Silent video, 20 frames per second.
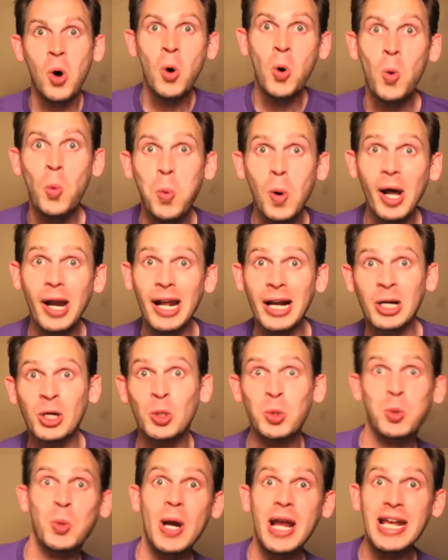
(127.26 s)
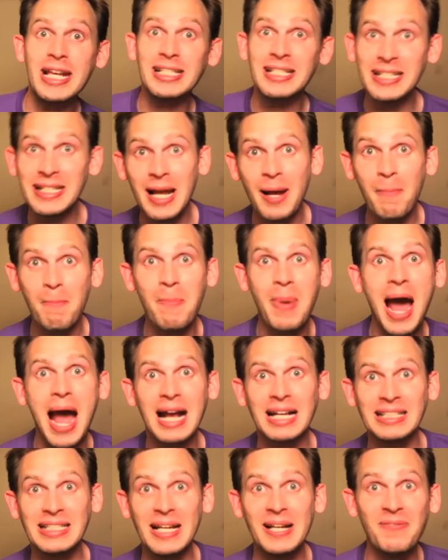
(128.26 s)
What a crazy
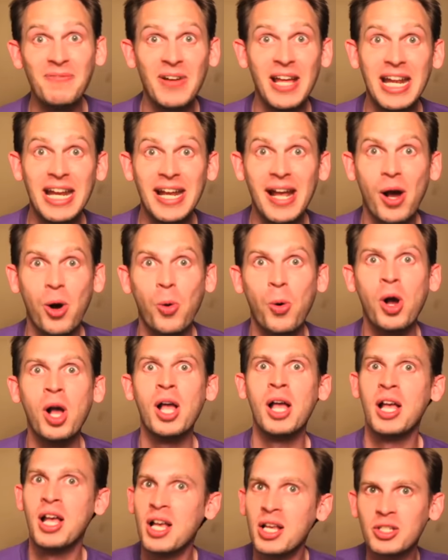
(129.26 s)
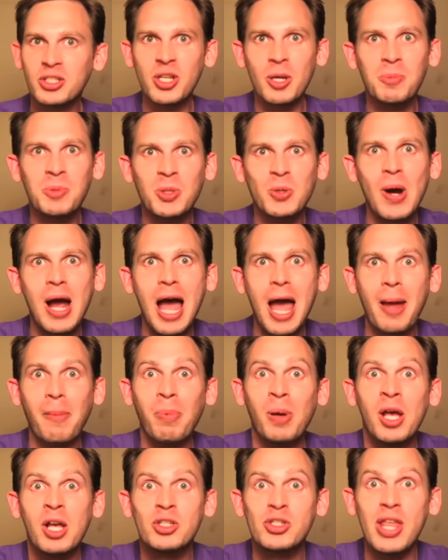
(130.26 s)
unboxing video! Subscribe,
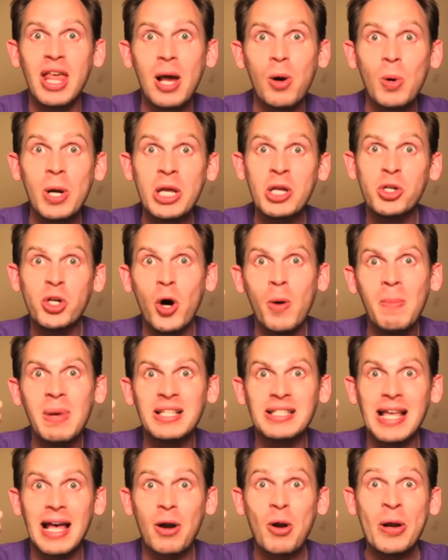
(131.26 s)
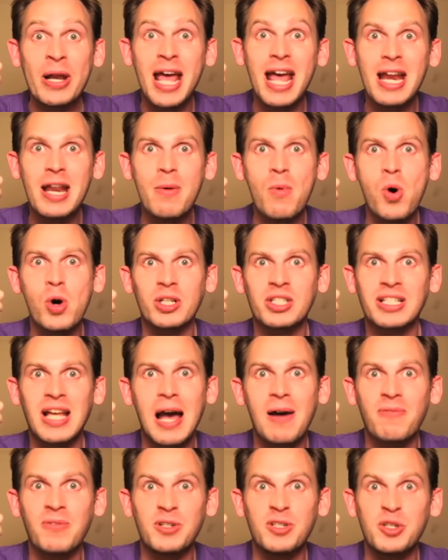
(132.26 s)
so that way you don't miss out on any more
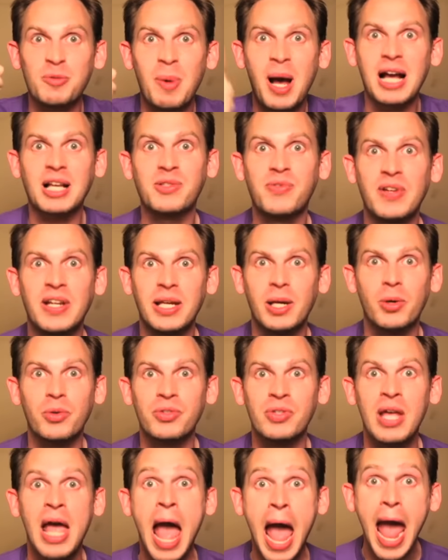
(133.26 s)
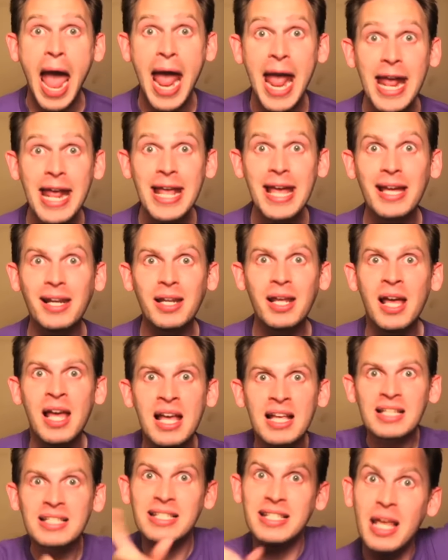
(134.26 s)
Scott vs. Box videos. And
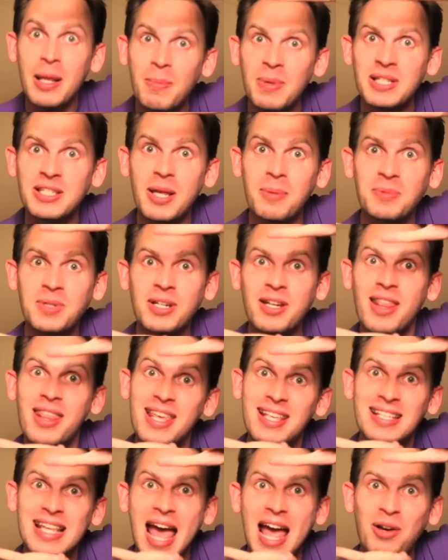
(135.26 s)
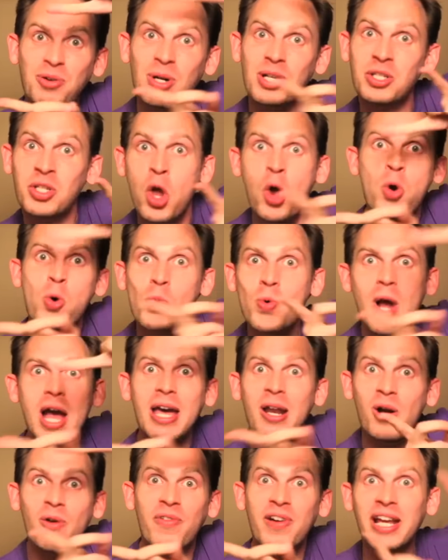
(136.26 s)
send me something to this address right
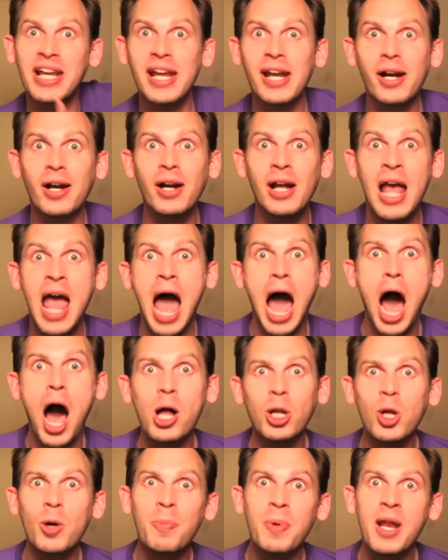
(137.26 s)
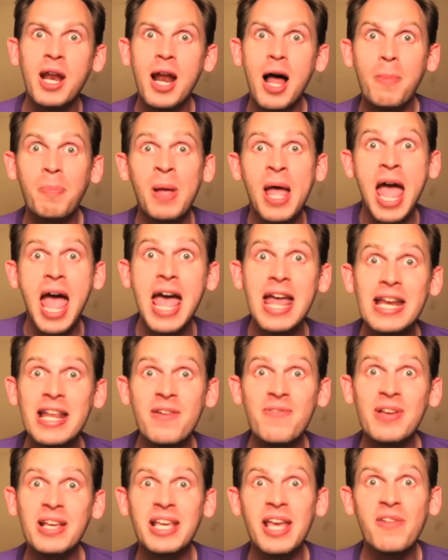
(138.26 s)
over here. I'll open it up and
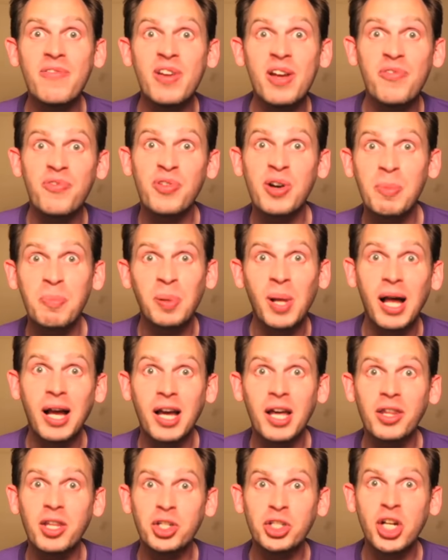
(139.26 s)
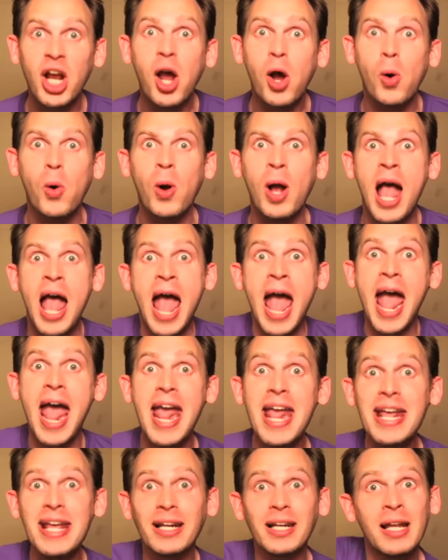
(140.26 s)
even give you a free plug on the show.
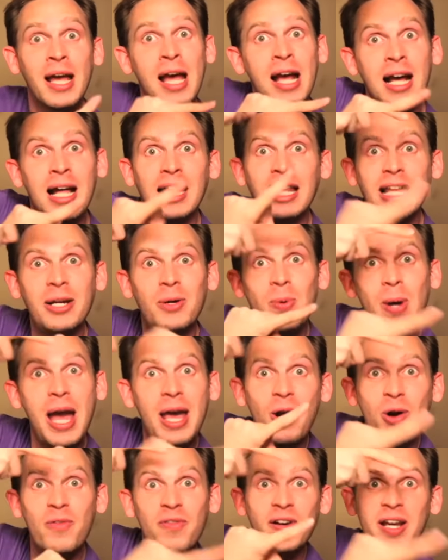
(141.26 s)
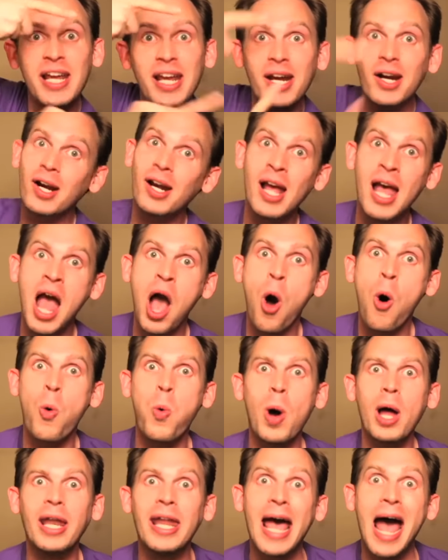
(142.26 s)
And click right over here
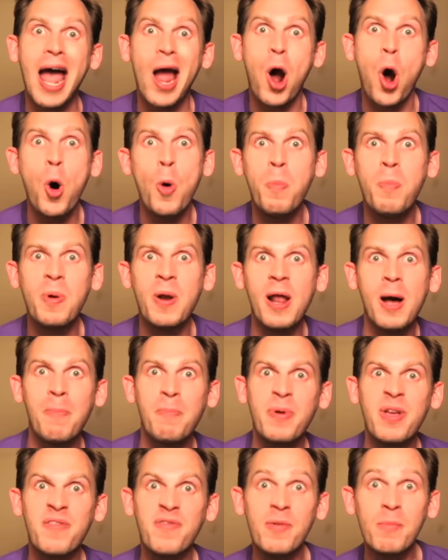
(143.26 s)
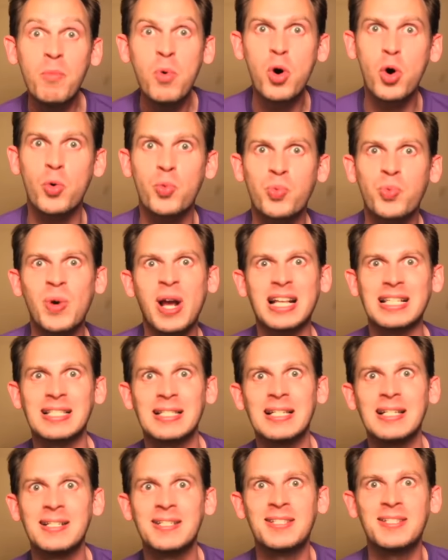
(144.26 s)
when I open up even more
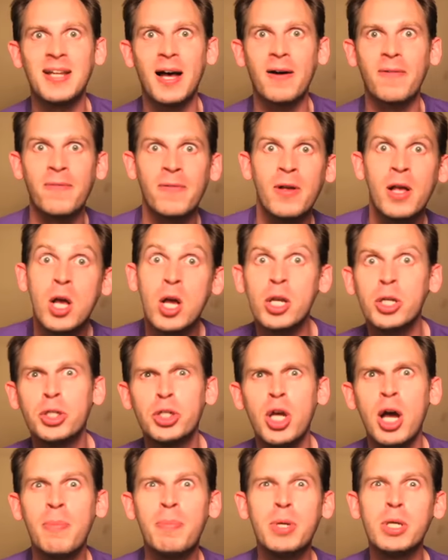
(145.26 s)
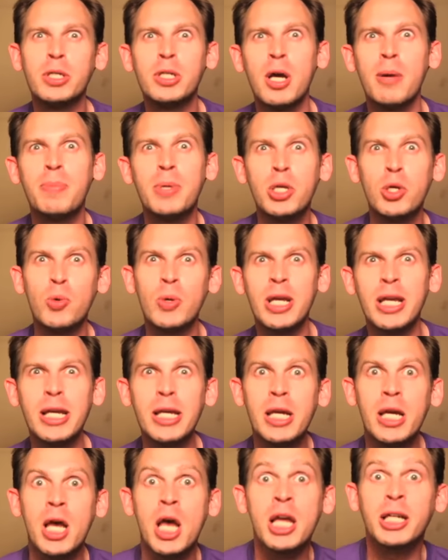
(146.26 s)
wrestling stuff.
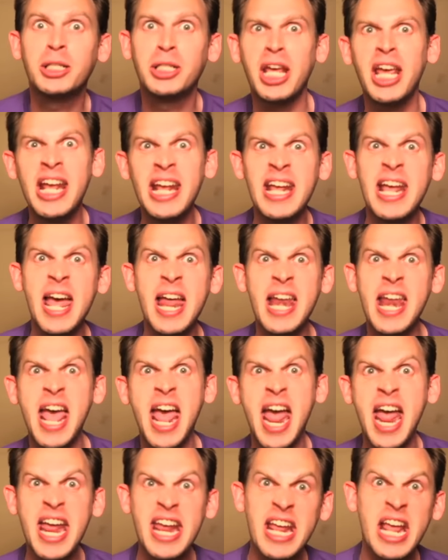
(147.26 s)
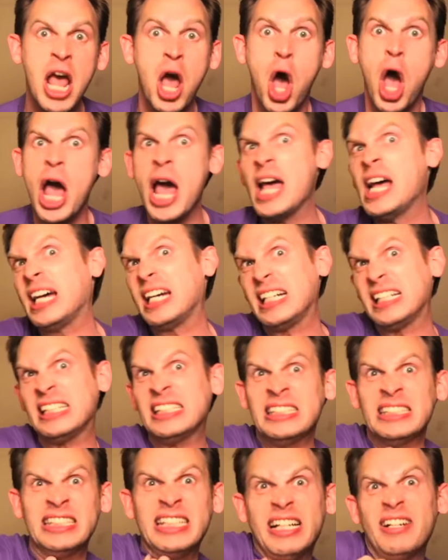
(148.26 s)
WWE,
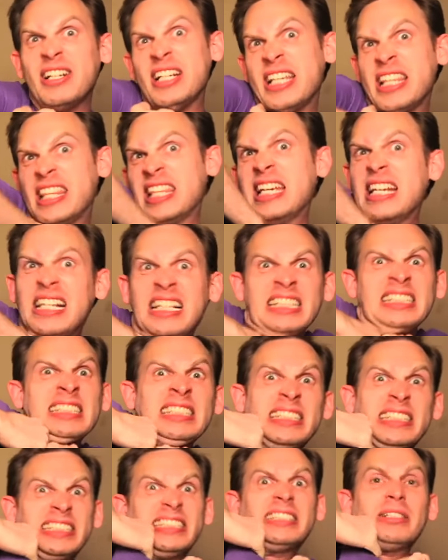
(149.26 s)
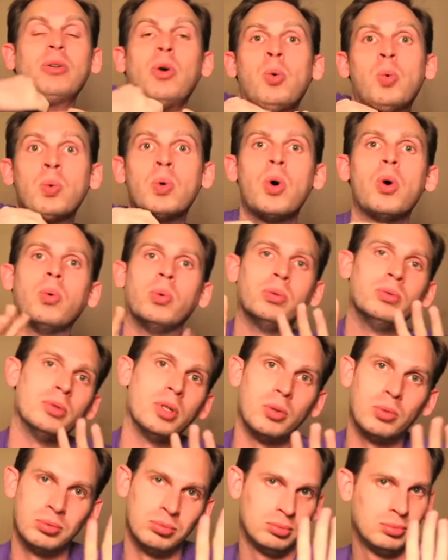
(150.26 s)
TNA, anything. Oh, no.